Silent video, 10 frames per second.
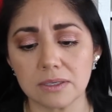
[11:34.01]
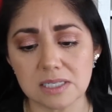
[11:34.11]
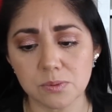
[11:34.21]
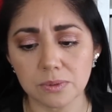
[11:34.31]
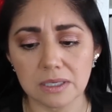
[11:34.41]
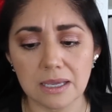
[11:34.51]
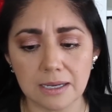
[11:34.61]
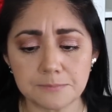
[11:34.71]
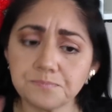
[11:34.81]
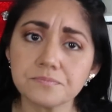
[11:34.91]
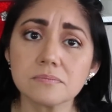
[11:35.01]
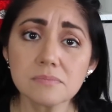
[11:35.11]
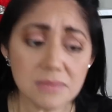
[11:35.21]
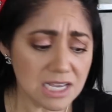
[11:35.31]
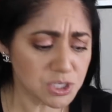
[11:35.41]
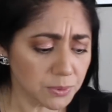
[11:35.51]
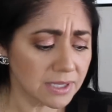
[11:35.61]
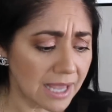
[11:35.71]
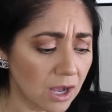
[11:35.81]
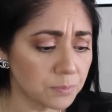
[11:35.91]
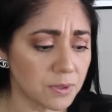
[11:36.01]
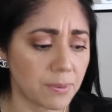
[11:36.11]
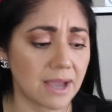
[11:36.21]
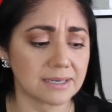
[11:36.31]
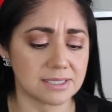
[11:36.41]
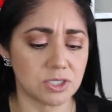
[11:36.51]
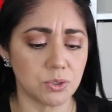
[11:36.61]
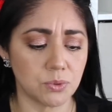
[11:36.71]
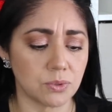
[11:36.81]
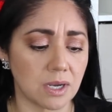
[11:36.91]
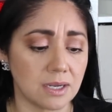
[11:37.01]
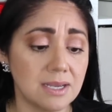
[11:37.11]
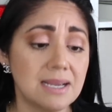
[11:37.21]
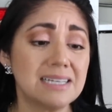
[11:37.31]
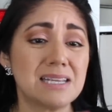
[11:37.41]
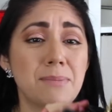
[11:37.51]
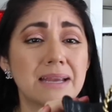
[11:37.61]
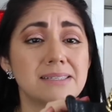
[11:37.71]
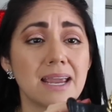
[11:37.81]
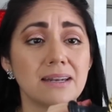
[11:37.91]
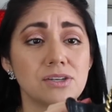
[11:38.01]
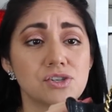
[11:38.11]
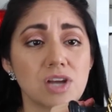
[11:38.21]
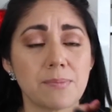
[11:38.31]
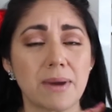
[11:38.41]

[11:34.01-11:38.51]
And it's really, um, it's really helped the bag to uh, to maintain its shape.